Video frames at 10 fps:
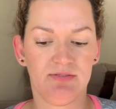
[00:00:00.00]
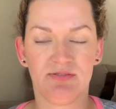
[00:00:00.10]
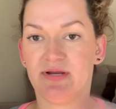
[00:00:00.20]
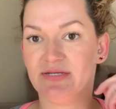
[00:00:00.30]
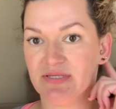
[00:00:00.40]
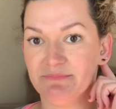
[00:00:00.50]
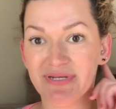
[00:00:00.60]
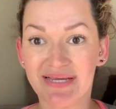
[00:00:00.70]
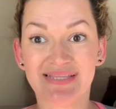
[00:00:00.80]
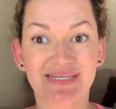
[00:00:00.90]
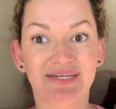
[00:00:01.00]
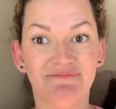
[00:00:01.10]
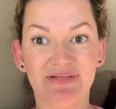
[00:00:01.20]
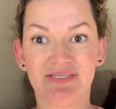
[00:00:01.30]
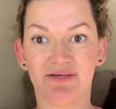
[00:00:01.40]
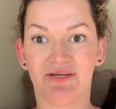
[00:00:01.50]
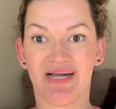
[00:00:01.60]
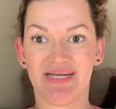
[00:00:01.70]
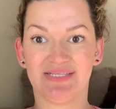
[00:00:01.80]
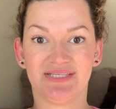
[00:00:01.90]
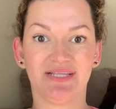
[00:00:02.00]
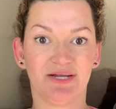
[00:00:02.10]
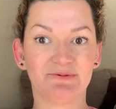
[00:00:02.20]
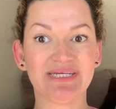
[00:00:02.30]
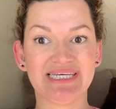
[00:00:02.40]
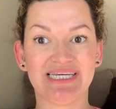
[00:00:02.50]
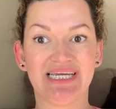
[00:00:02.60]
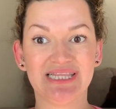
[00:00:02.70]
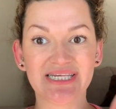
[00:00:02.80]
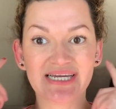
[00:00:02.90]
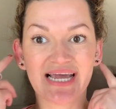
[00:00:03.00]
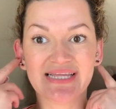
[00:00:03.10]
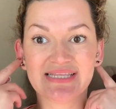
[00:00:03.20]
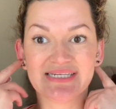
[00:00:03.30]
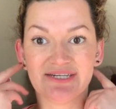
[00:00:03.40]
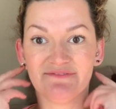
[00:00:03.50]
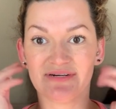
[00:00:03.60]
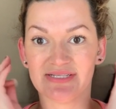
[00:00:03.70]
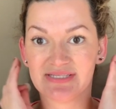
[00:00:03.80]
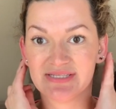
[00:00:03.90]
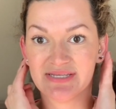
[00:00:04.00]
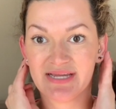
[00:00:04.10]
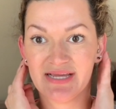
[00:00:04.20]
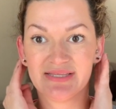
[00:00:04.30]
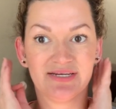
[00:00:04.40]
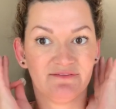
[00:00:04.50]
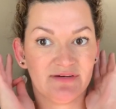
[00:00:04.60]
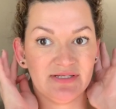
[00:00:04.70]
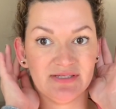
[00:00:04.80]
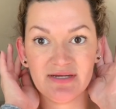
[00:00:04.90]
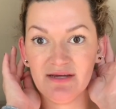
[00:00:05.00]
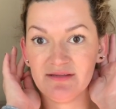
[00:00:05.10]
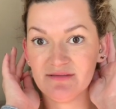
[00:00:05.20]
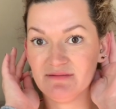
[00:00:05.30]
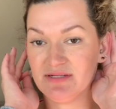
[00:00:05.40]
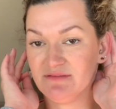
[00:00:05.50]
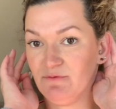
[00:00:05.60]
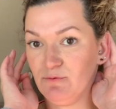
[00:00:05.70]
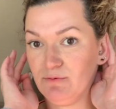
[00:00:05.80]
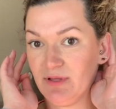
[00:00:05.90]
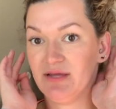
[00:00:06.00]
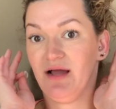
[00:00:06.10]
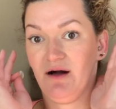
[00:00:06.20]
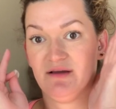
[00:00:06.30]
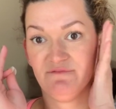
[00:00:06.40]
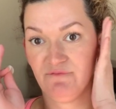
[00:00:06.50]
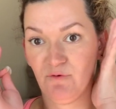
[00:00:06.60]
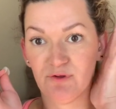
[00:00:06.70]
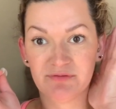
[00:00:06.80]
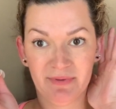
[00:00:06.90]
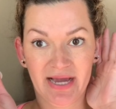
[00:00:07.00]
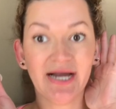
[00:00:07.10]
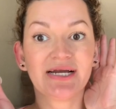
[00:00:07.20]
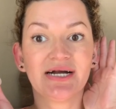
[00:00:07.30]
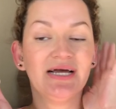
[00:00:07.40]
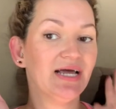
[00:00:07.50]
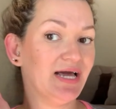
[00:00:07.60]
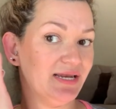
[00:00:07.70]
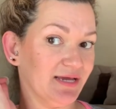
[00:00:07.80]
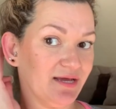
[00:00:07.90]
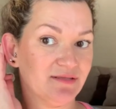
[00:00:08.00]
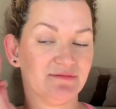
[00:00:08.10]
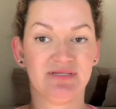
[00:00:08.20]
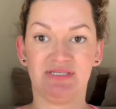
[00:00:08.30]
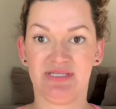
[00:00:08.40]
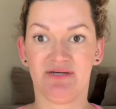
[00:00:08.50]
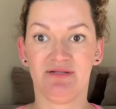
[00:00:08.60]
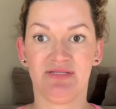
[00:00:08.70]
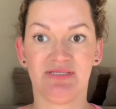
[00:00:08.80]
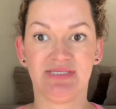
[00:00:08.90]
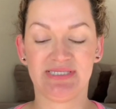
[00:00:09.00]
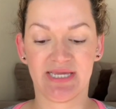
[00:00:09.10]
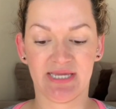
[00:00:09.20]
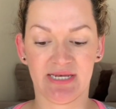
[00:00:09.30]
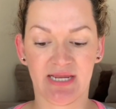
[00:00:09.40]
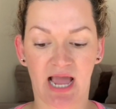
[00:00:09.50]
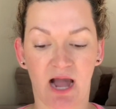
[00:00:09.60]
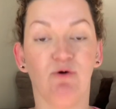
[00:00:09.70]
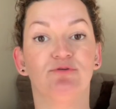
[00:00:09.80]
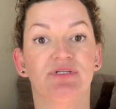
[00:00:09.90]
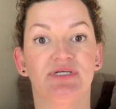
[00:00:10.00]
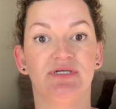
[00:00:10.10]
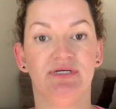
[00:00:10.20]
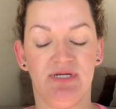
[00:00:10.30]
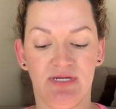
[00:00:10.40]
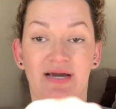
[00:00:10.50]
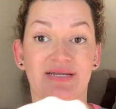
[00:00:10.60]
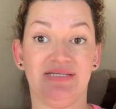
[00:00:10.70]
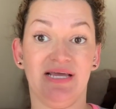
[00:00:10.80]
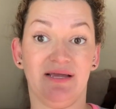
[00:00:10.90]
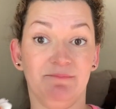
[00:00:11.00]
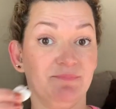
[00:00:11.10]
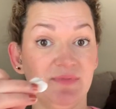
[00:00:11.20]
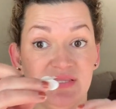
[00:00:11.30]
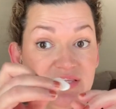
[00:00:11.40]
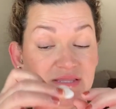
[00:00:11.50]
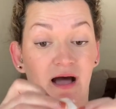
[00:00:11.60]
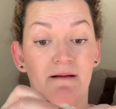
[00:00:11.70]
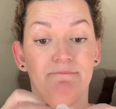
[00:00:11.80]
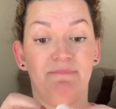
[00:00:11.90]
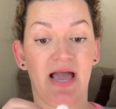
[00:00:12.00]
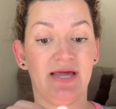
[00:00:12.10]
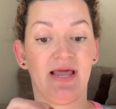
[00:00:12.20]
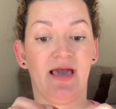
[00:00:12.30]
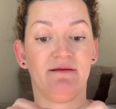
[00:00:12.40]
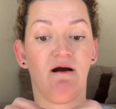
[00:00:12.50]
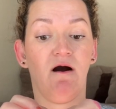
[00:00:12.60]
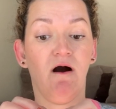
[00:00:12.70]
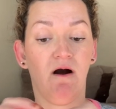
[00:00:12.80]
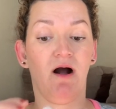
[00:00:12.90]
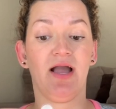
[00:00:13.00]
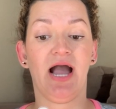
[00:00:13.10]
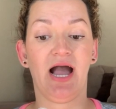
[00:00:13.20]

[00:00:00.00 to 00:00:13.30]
It's crazy. But look at the difference though, you guys. Like really, look at the difference. Look at the difference. Look how this one is how it folds back. Look how this one is still sticking out. I gotta say, not bad at all.